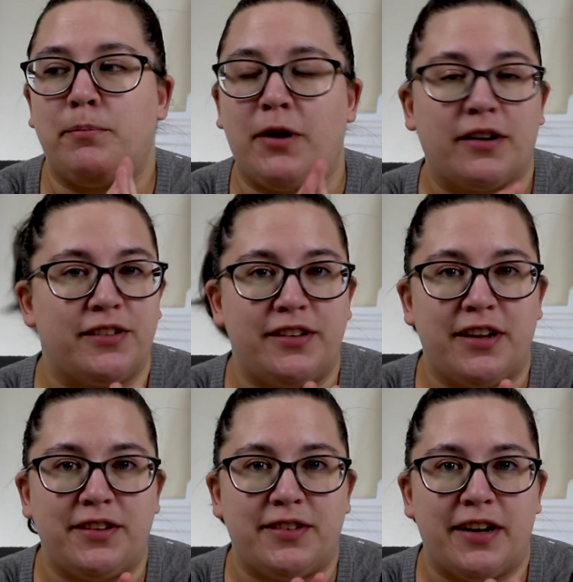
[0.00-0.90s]
Boxing
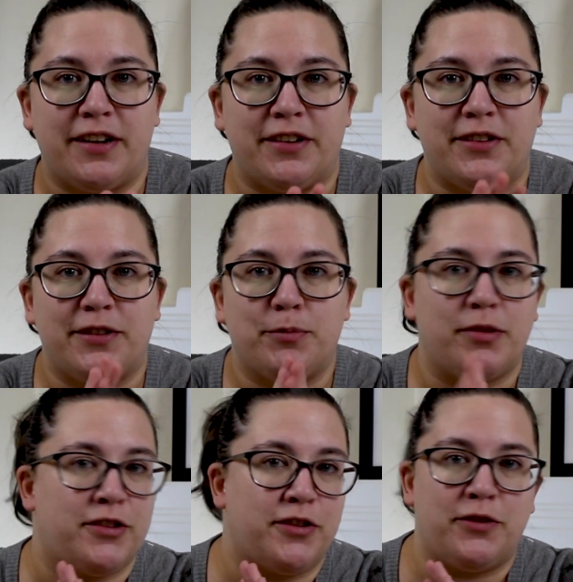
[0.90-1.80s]
Day sales,
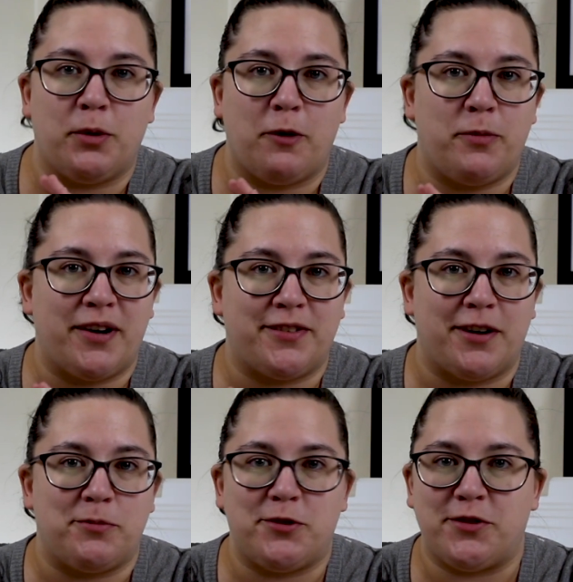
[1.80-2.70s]
plus a few I've picked
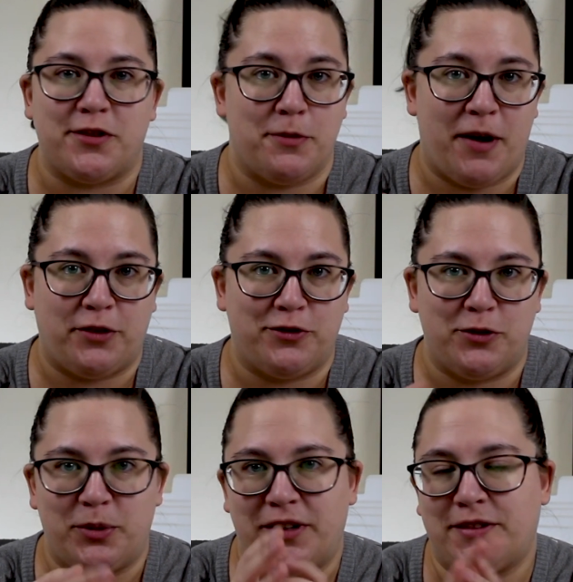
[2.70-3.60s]
up just in the past
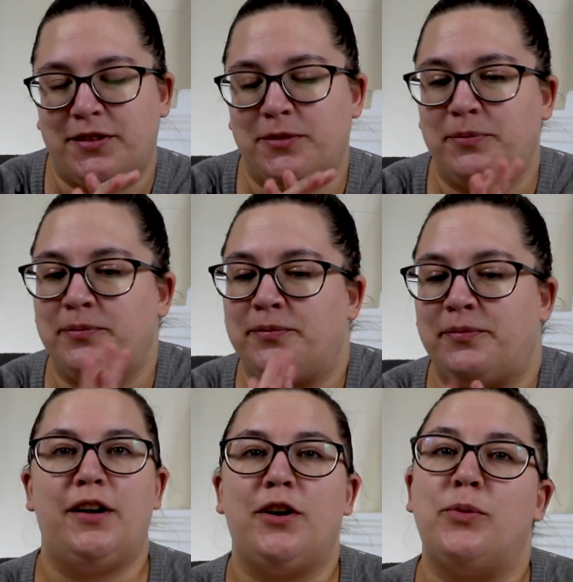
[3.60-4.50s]
2 weeks.
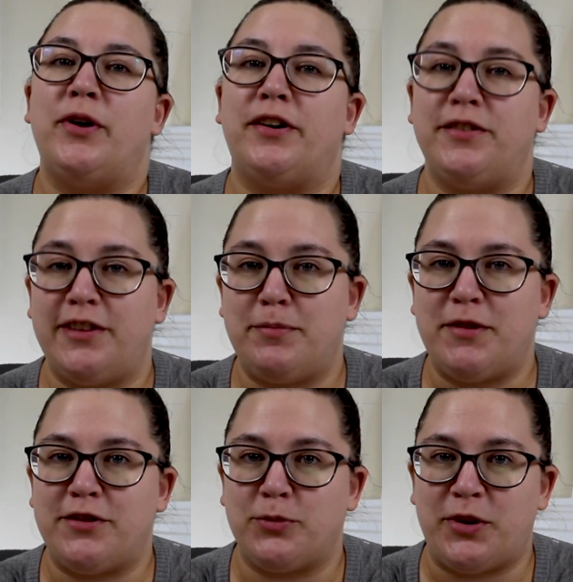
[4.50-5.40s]
We are deep
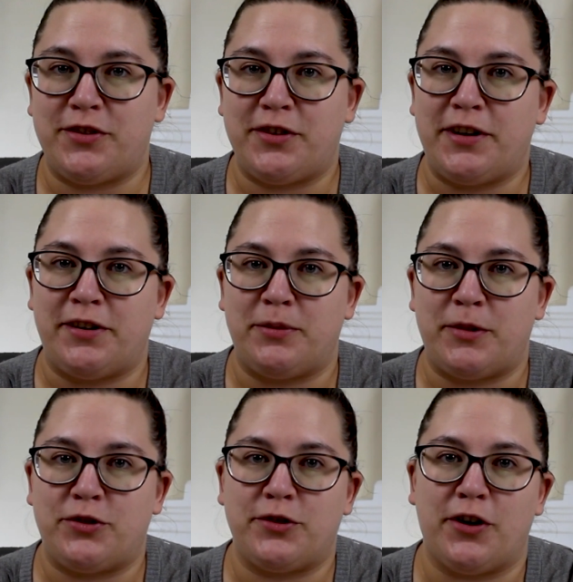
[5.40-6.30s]
into winter here in
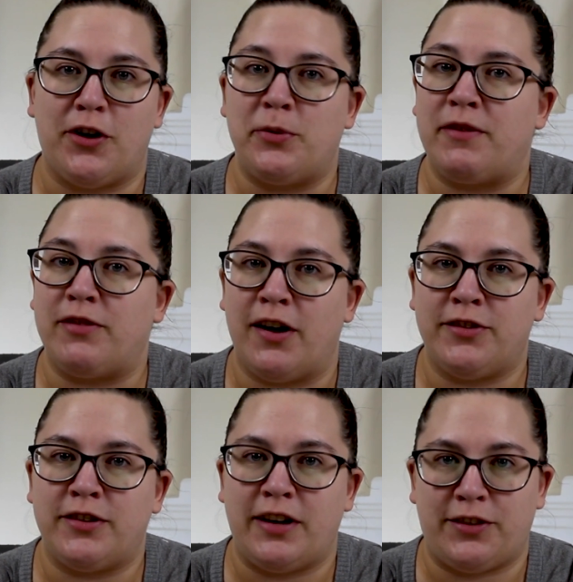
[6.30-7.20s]
Montreal. We have
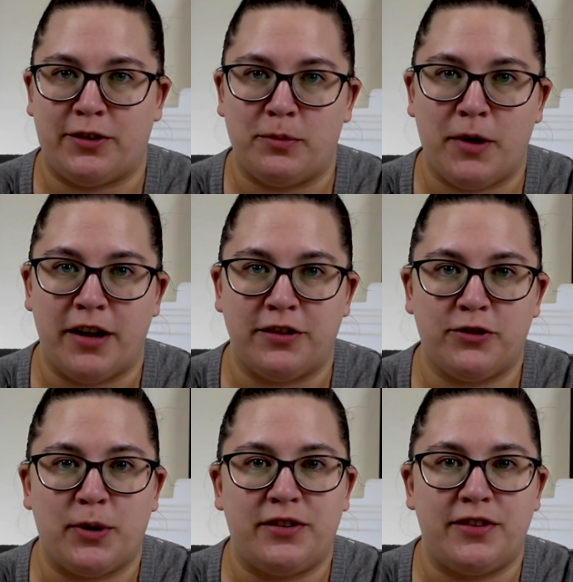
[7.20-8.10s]
lots of days that are minus
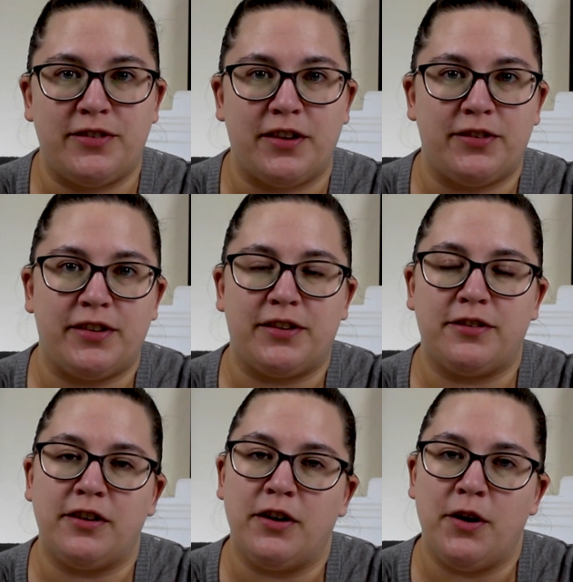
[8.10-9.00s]
20 Celsius,